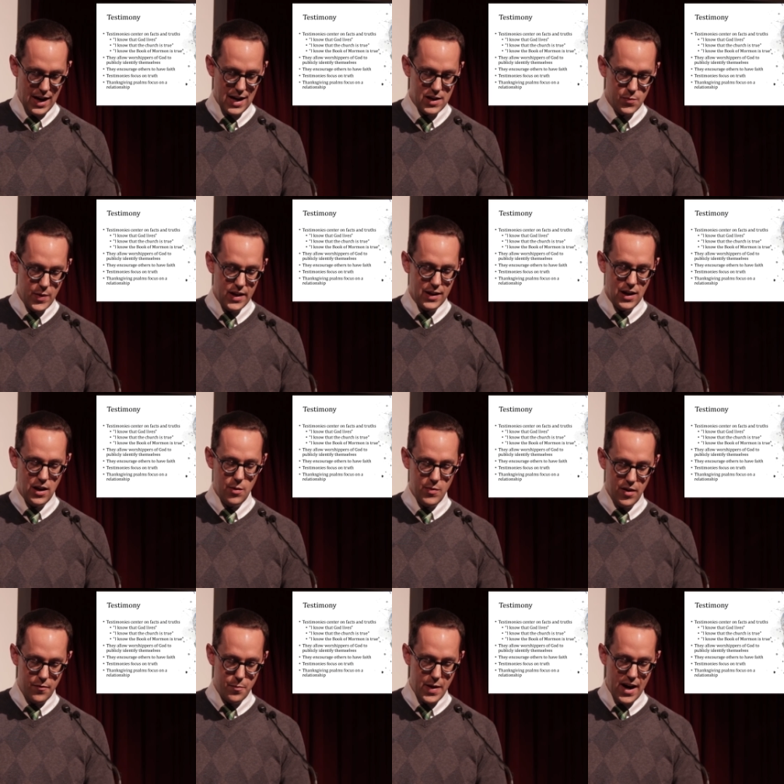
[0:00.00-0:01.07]
has
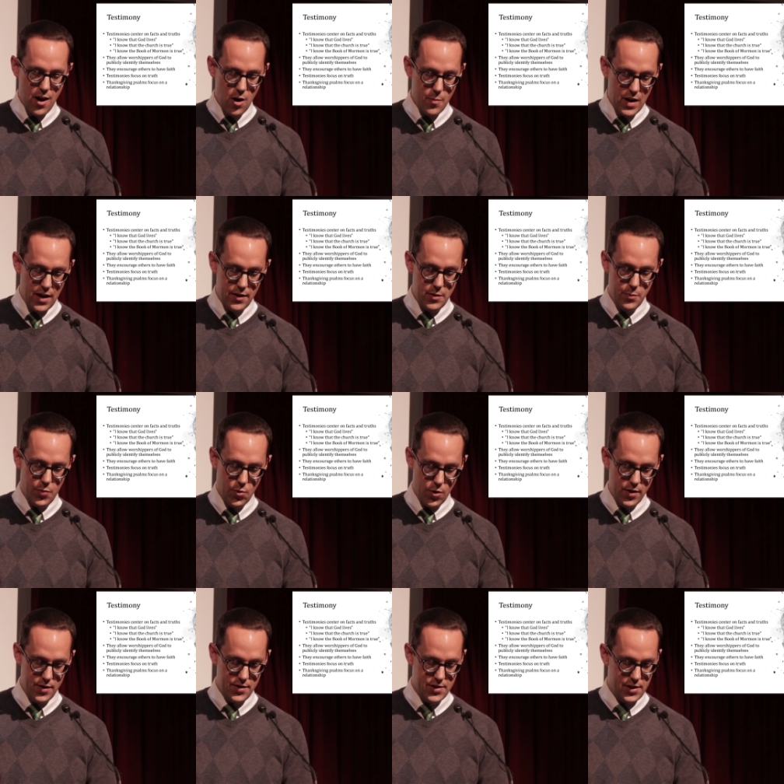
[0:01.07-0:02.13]
become of paramount
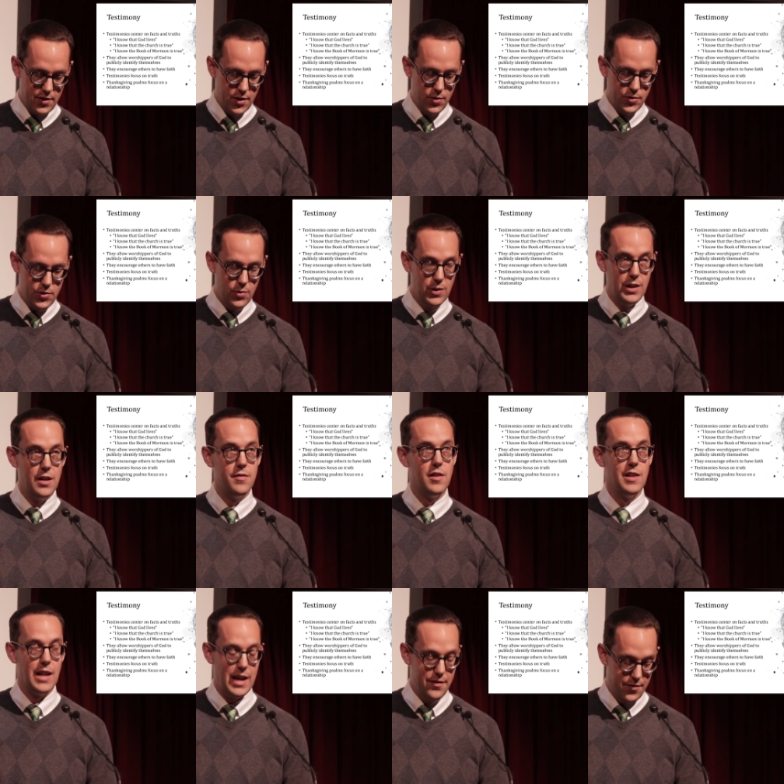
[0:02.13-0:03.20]
importance to those who live
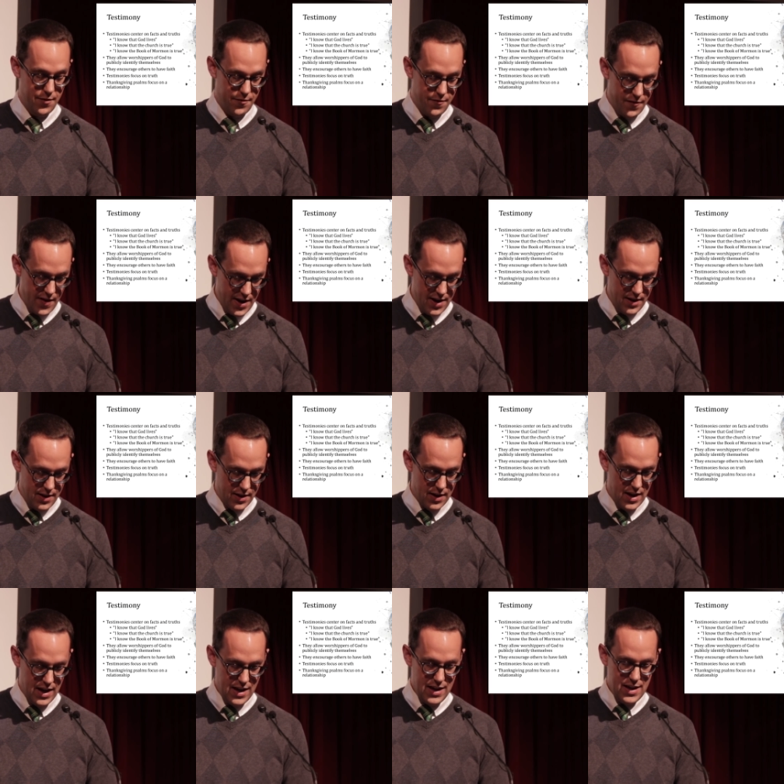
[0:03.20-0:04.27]
a life of faith
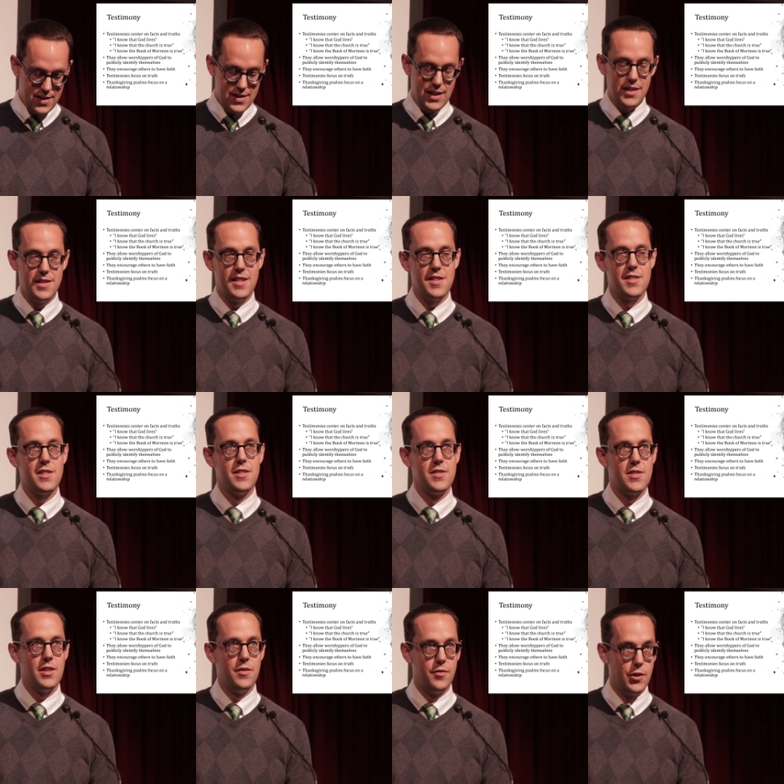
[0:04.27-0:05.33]
is the
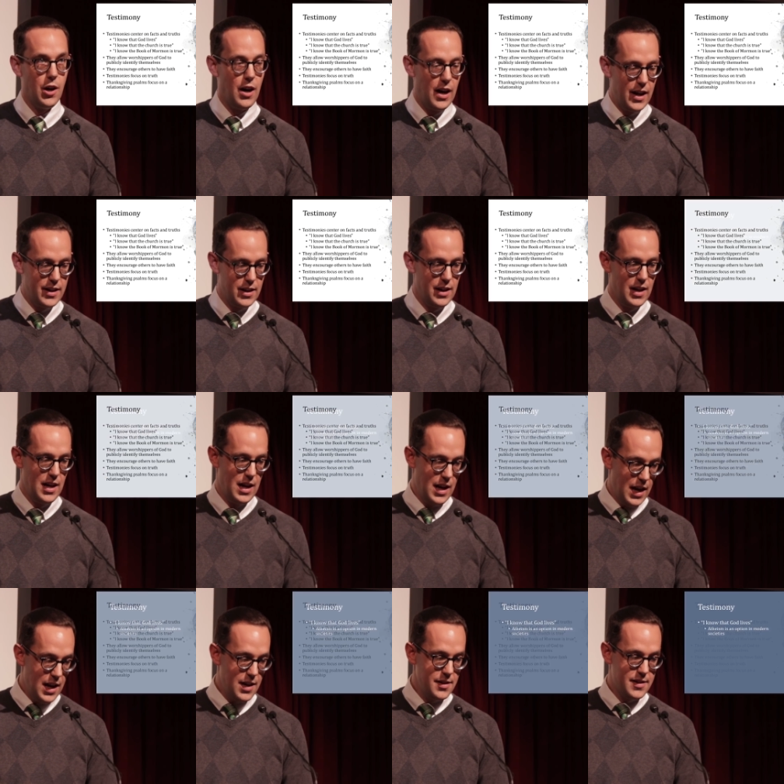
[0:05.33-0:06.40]
existence of God,
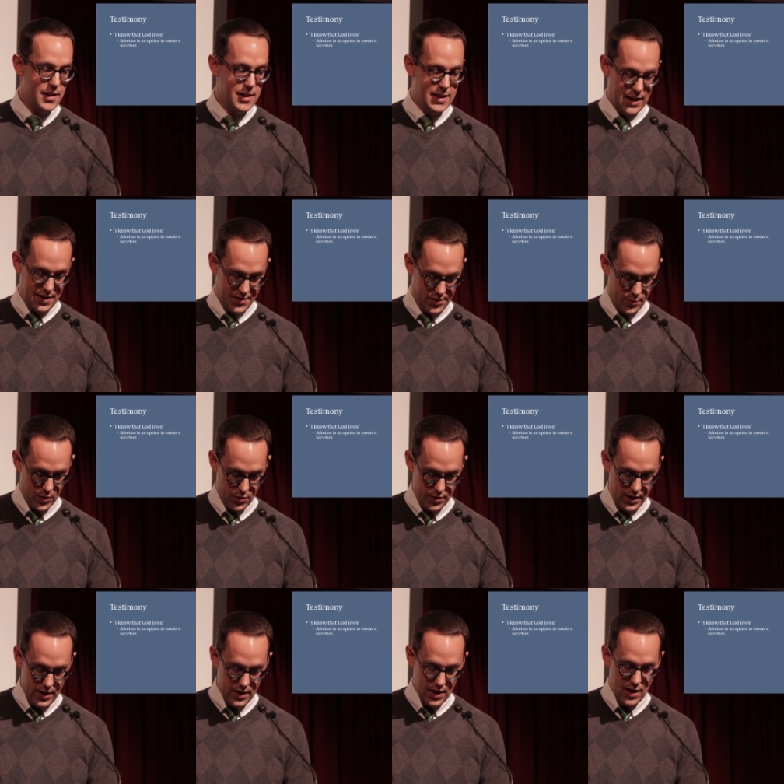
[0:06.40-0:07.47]
hence the
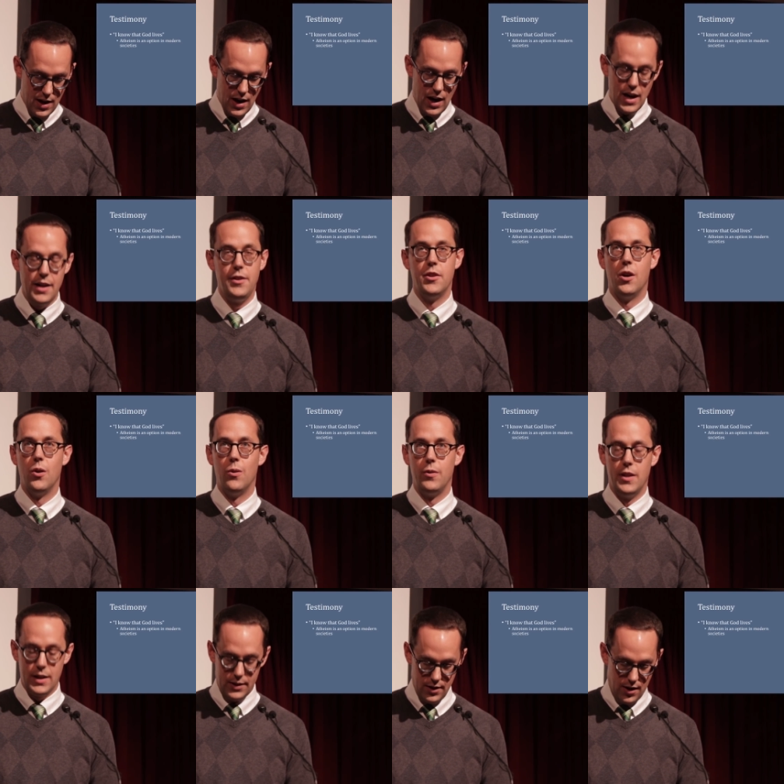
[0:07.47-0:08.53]
testimony, "I
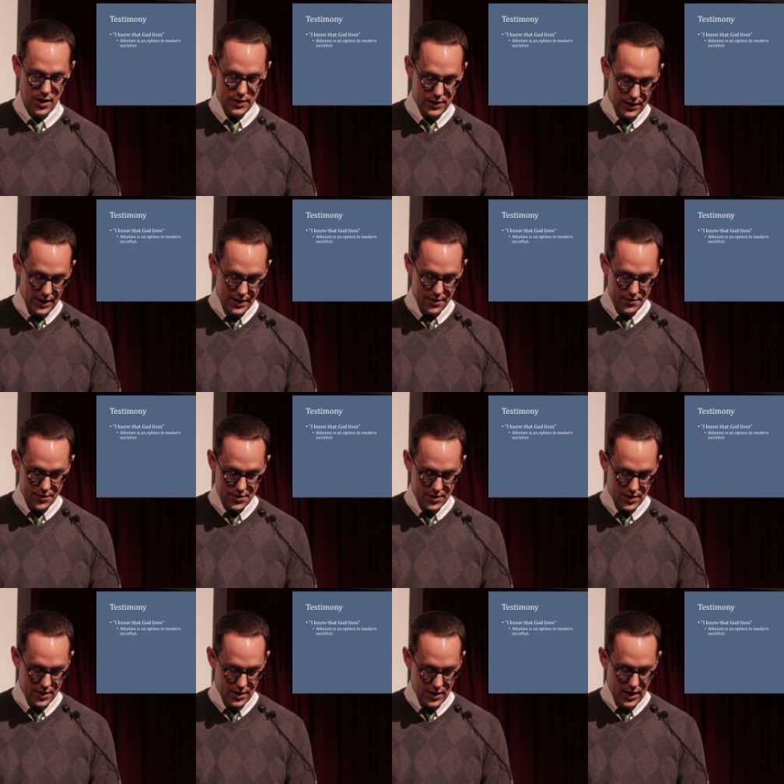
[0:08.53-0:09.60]
know that God
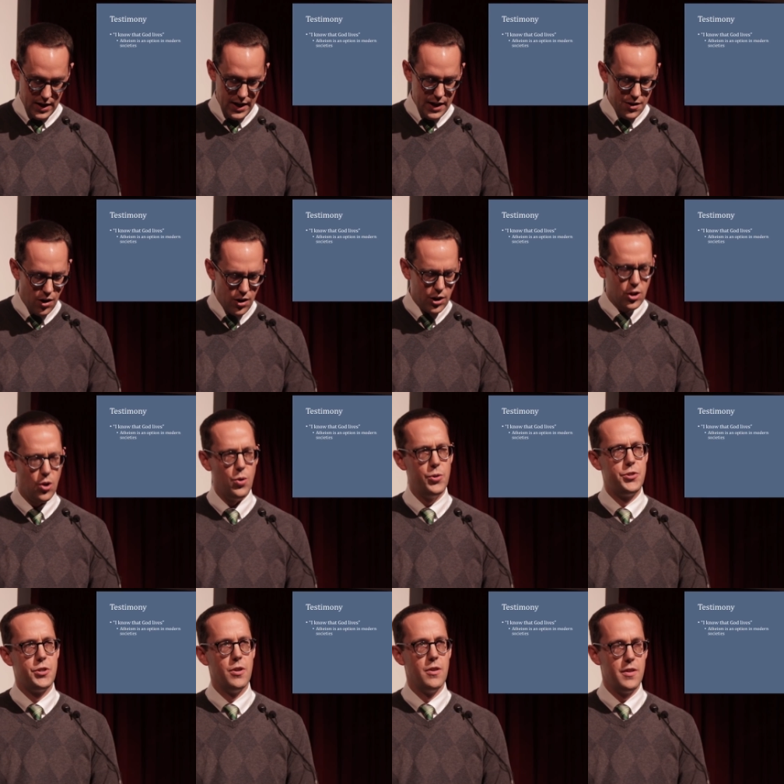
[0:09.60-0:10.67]
lives." In our
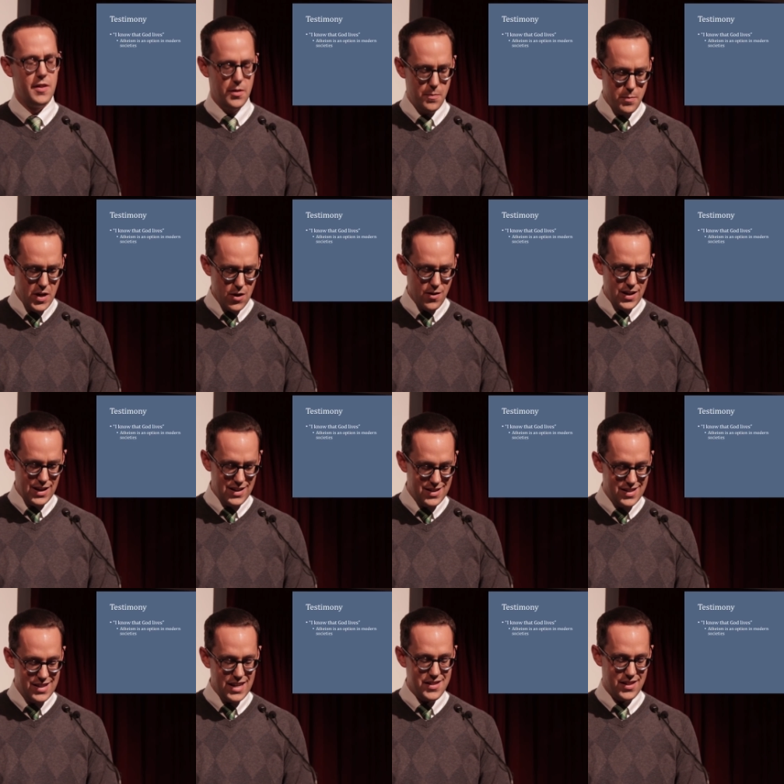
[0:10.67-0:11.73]
culture, the mere
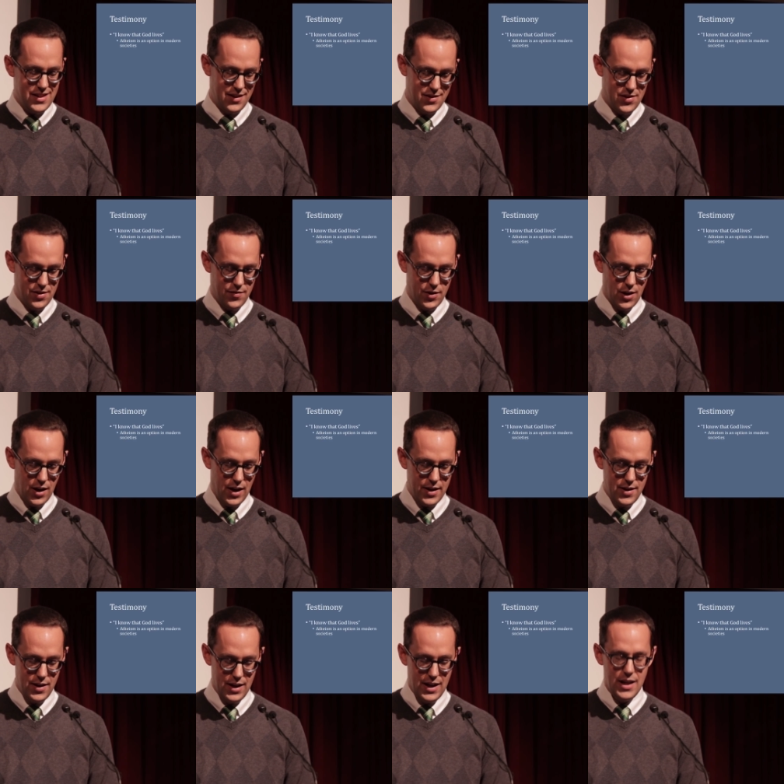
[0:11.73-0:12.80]
existence of
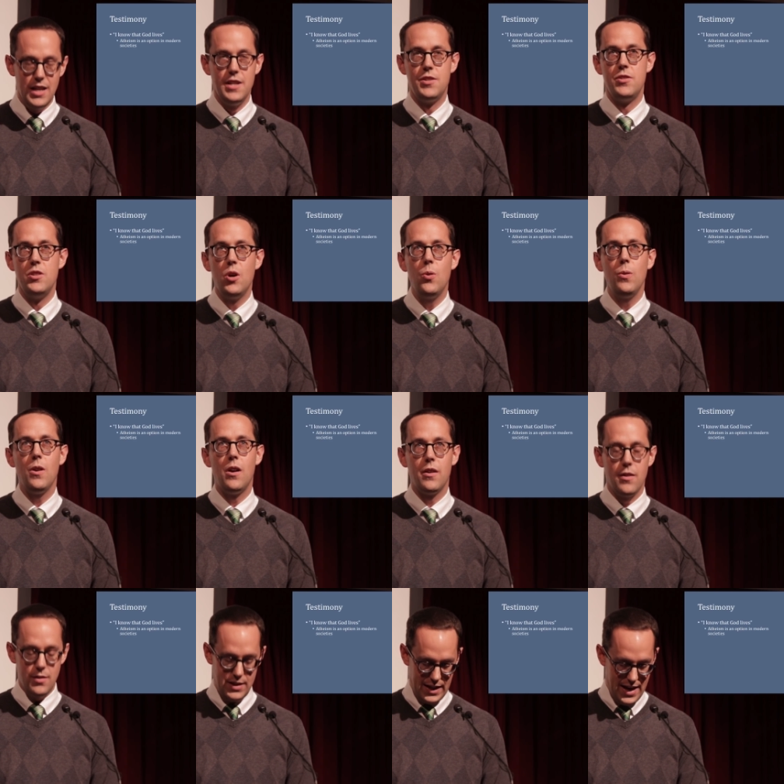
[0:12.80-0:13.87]
God is no
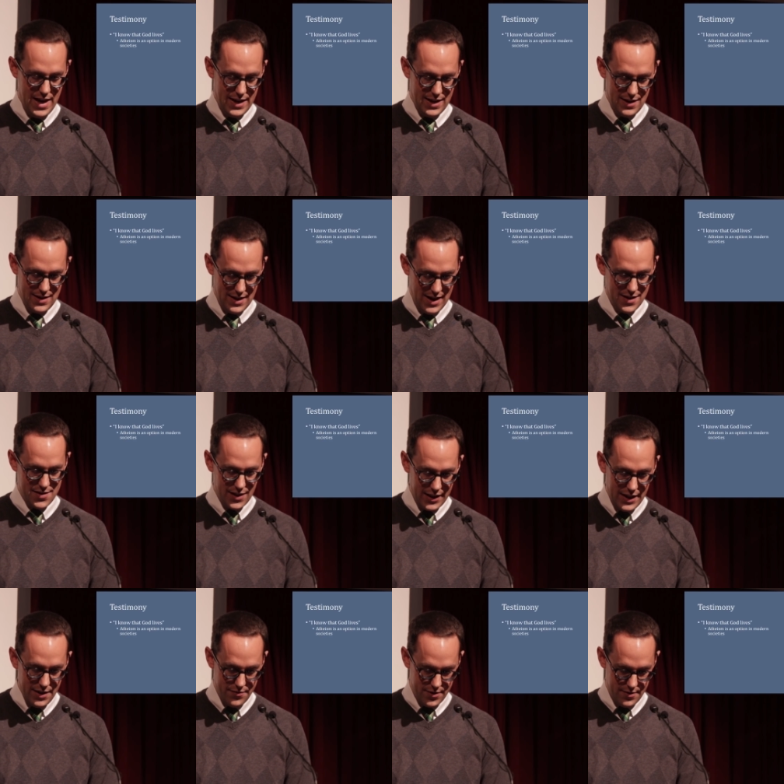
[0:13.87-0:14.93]
longer taken as a
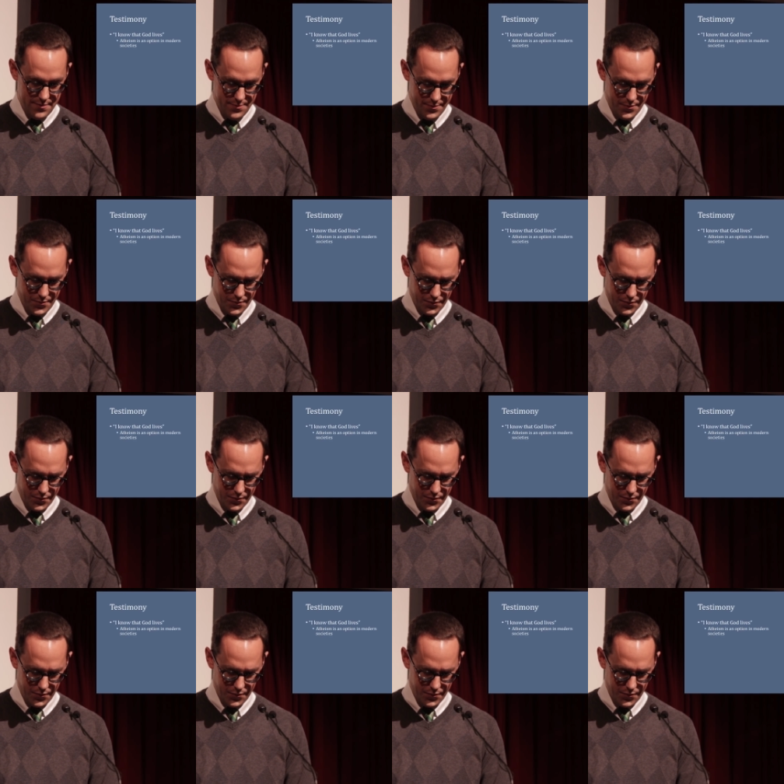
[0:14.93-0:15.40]
given.